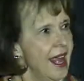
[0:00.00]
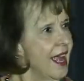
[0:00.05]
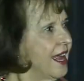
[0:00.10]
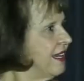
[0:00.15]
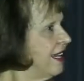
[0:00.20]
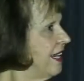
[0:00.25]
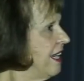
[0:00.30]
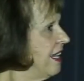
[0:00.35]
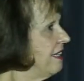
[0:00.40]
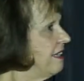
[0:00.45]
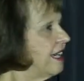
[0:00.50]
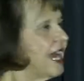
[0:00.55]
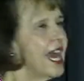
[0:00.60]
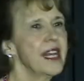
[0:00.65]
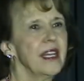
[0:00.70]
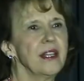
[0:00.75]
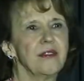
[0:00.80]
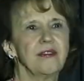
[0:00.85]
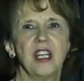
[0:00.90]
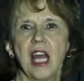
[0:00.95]
And he
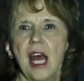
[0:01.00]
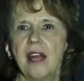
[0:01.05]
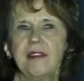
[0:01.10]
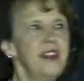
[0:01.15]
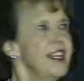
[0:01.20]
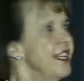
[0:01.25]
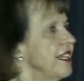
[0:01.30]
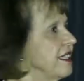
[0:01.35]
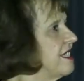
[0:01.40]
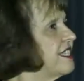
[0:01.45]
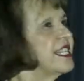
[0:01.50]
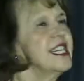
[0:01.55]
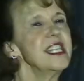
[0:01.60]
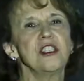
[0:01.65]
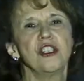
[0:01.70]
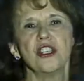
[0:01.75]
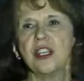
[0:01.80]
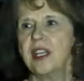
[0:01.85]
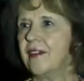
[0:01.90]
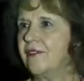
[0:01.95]
kind of got the
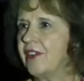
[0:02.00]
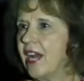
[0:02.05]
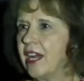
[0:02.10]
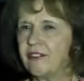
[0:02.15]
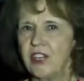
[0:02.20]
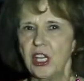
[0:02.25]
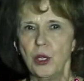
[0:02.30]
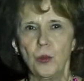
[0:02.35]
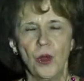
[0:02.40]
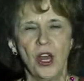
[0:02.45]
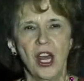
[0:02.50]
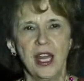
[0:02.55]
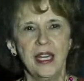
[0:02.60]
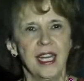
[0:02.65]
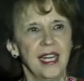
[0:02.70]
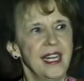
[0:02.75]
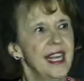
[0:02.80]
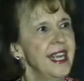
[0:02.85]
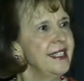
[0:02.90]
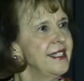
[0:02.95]
attention of everyone,
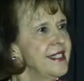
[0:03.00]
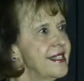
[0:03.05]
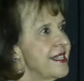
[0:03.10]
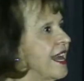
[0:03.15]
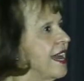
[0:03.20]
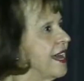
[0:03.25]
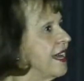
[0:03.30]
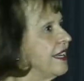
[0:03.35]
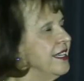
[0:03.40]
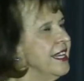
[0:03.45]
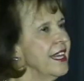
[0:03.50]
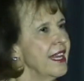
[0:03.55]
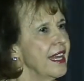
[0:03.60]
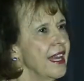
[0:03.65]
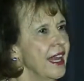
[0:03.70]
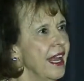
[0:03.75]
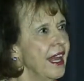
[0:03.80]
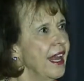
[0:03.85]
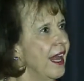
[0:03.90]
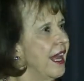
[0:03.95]
and he said,
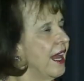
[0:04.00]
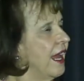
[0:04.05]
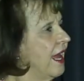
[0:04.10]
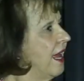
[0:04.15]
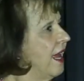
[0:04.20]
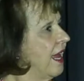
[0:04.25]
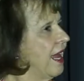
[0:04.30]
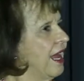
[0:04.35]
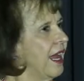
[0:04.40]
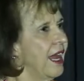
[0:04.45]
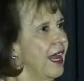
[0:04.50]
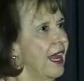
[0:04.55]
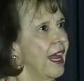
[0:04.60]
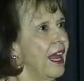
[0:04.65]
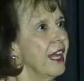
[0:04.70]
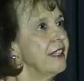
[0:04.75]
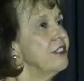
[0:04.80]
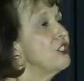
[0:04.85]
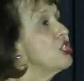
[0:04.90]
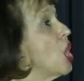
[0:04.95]

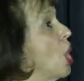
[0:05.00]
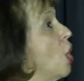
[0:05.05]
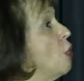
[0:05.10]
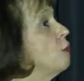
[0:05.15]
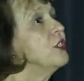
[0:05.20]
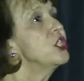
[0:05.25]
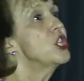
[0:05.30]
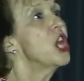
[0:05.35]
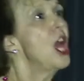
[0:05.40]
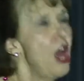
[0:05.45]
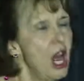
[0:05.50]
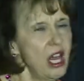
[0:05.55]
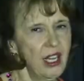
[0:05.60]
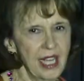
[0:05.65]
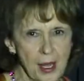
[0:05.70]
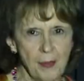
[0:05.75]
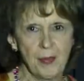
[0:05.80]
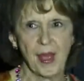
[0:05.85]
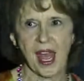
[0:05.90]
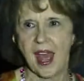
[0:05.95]
"Don't talk
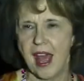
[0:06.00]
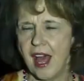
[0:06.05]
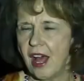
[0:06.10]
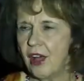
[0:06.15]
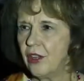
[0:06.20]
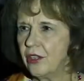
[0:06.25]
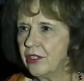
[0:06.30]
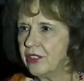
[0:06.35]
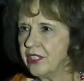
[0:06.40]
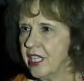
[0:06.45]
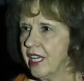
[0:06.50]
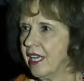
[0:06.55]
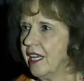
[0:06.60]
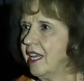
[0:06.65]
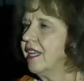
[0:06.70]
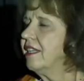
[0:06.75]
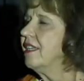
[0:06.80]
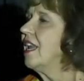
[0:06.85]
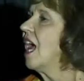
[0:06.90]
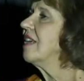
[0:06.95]
about
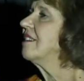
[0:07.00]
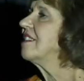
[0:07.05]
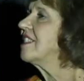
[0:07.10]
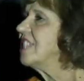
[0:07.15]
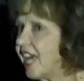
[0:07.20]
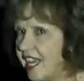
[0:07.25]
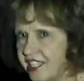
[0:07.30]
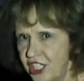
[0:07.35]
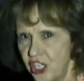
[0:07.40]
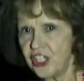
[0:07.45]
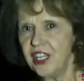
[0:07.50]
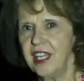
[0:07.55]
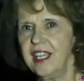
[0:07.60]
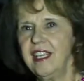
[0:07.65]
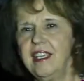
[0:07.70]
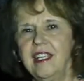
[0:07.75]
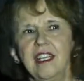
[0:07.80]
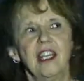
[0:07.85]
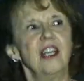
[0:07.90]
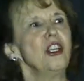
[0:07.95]
not
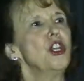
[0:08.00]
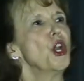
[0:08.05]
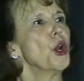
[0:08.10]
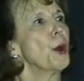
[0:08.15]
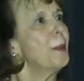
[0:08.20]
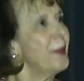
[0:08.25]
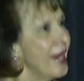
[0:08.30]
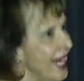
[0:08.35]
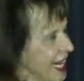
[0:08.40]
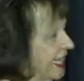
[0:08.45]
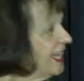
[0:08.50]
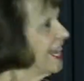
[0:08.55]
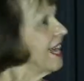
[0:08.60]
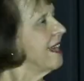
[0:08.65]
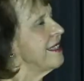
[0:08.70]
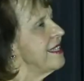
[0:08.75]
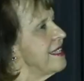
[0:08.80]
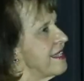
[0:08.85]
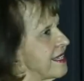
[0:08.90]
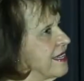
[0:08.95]
touching your
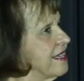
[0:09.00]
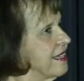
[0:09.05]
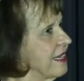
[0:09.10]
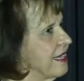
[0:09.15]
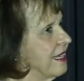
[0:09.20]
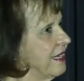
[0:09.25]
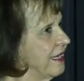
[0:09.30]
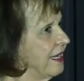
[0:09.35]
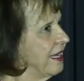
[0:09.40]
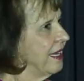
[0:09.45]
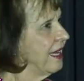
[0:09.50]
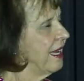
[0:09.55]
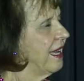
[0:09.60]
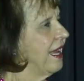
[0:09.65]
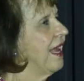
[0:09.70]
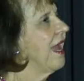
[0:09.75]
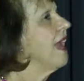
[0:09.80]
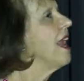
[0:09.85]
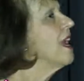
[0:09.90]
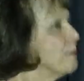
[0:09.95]
penis
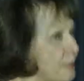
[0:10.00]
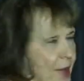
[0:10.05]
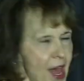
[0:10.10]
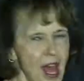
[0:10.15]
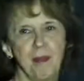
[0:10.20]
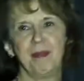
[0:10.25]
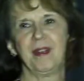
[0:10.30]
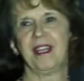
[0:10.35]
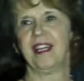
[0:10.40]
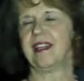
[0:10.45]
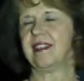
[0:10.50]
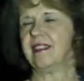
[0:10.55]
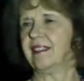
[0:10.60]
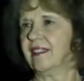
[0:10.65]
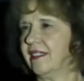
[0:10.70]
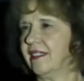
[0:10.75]
in public."